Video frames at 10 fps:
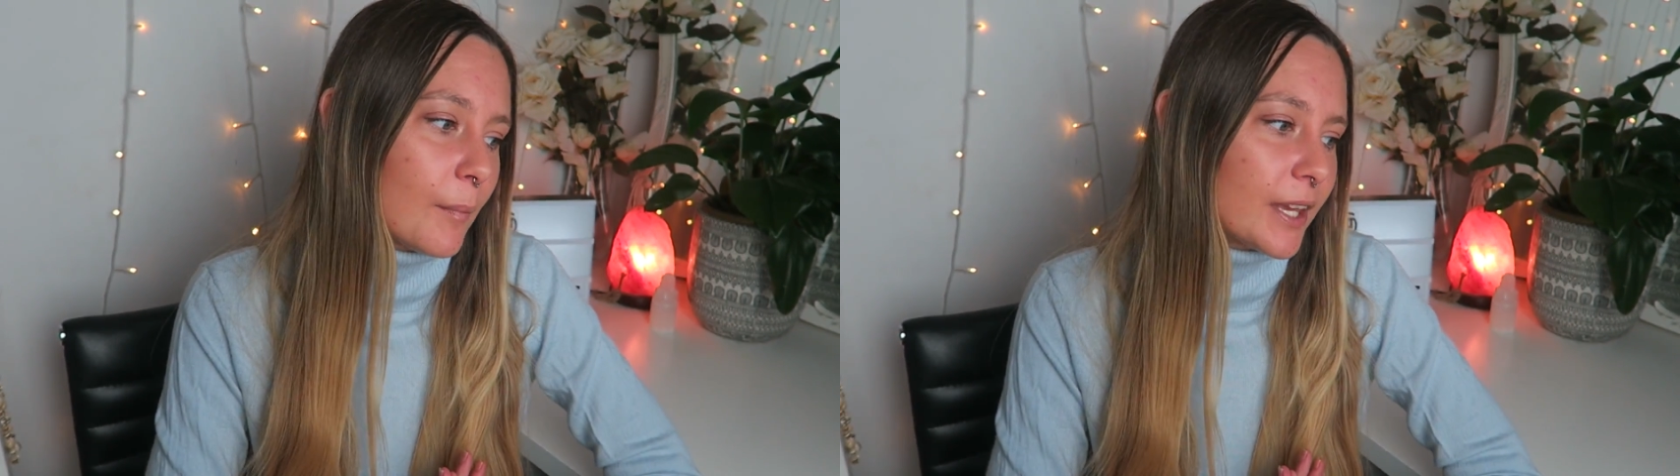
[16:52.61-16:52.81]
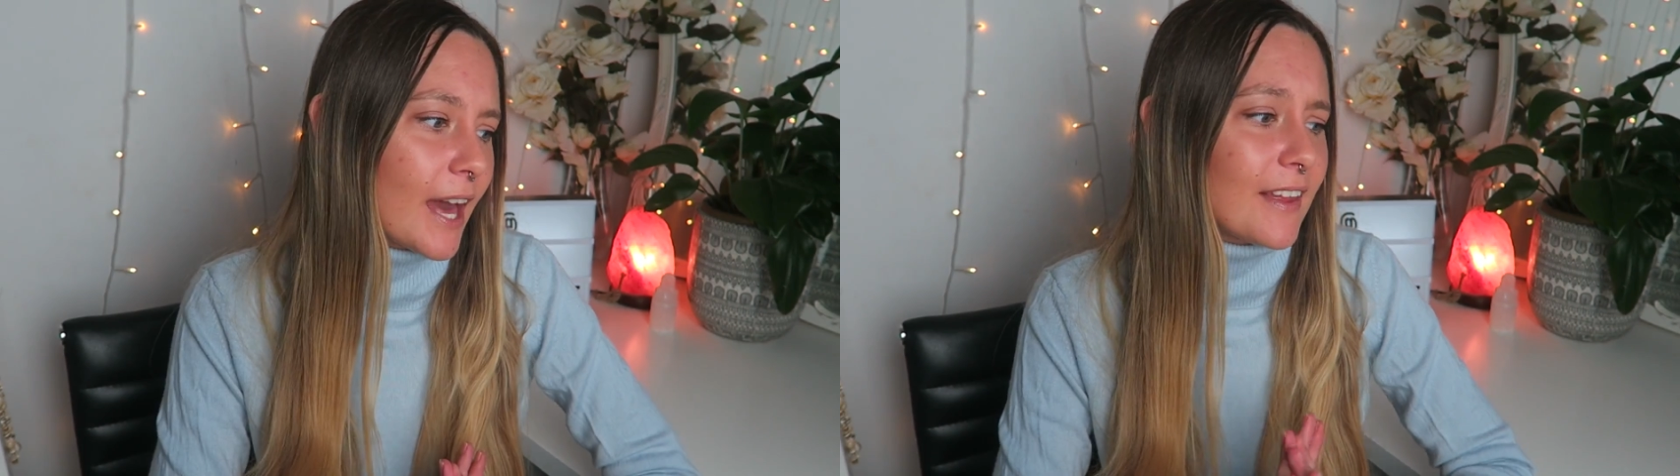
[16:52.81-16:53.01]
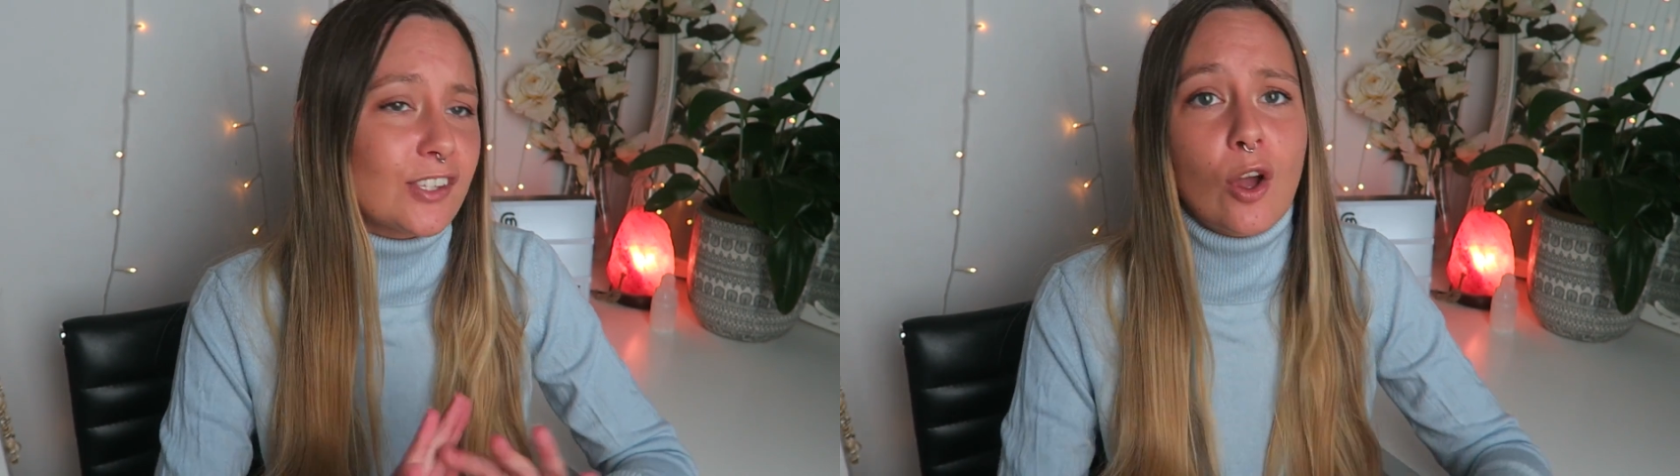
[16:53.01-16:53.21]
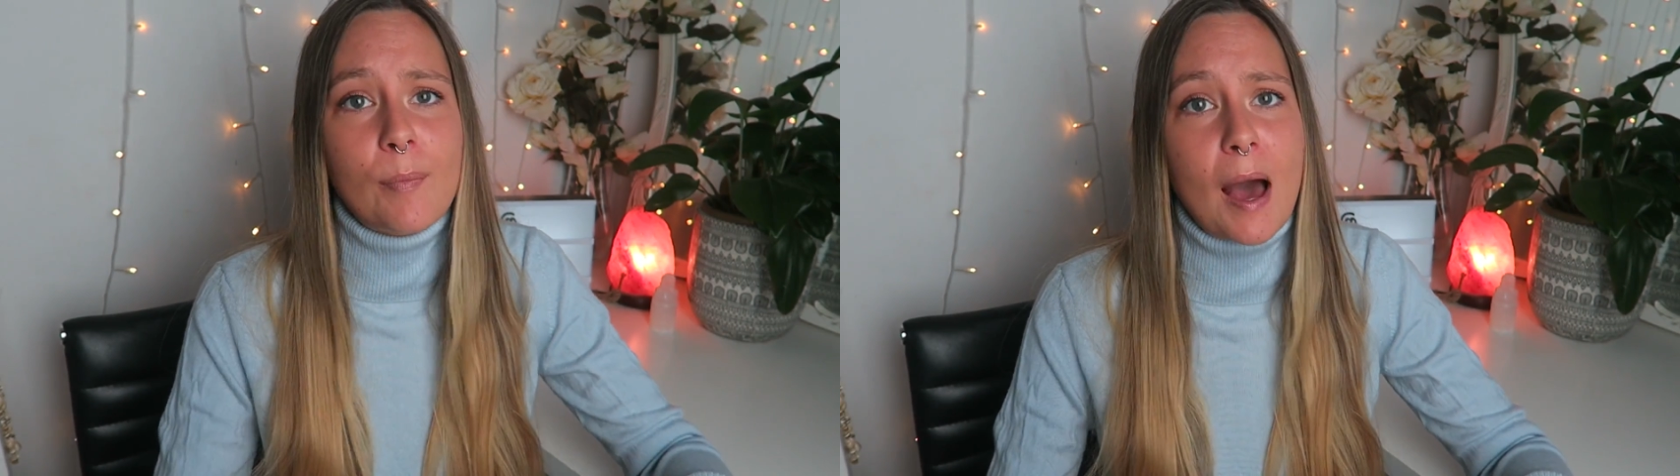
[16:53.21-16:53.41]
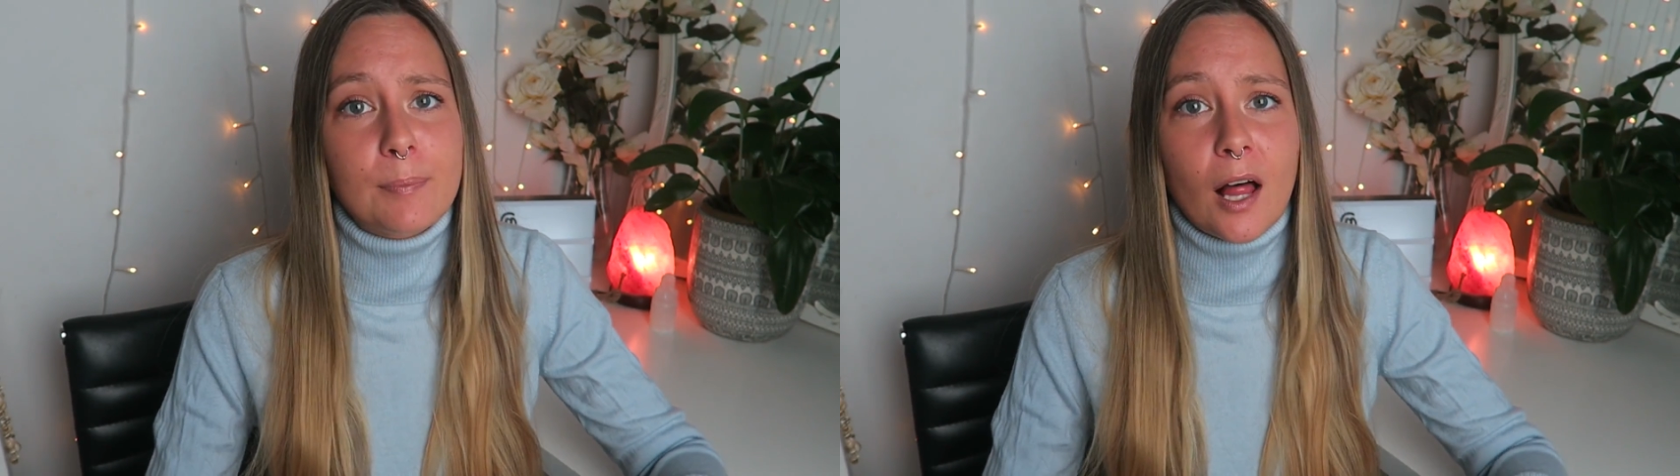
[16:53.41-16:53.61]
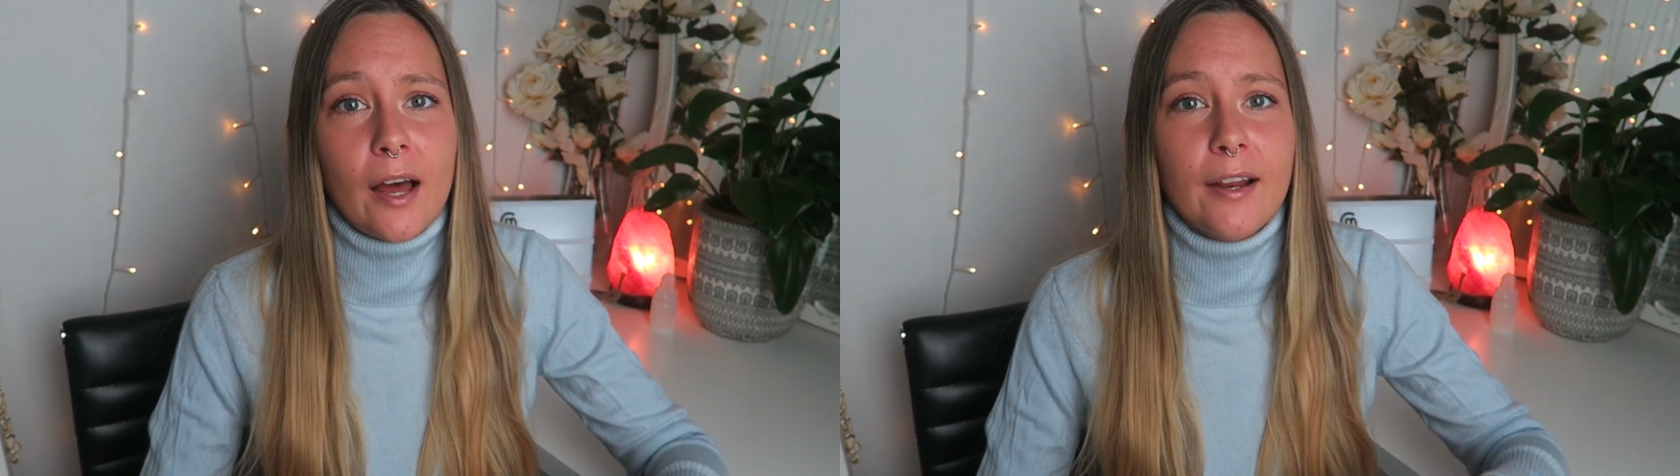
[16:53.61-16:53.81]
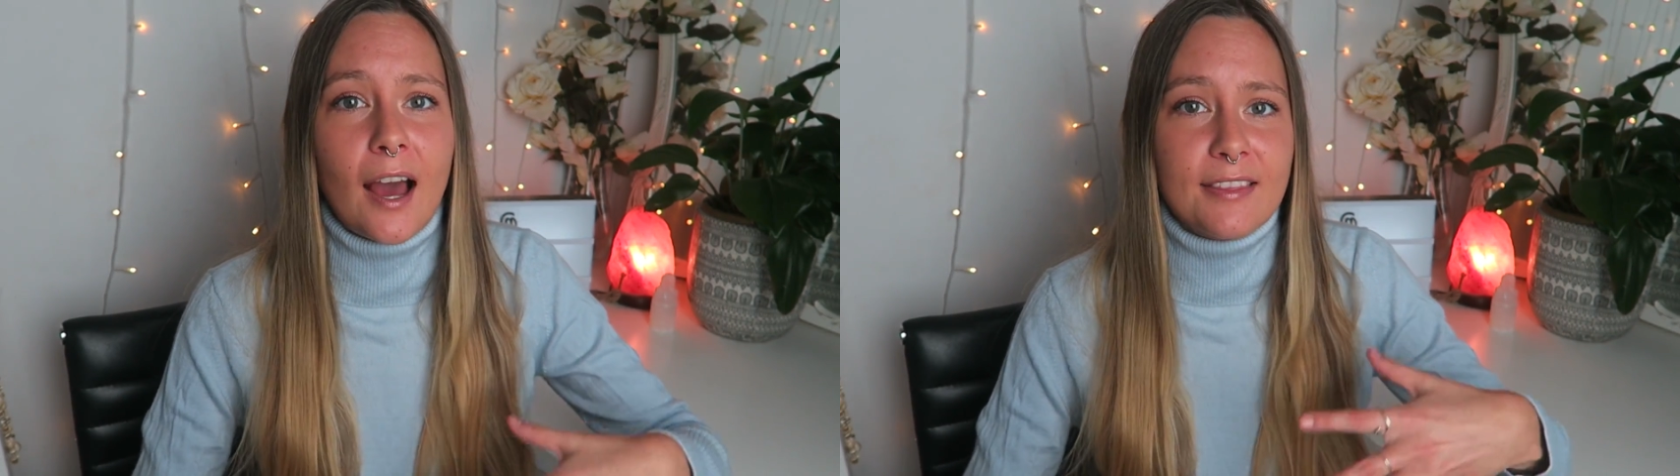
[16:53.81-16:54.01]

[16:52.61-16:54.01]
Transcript: But yeah, there's no bad blood.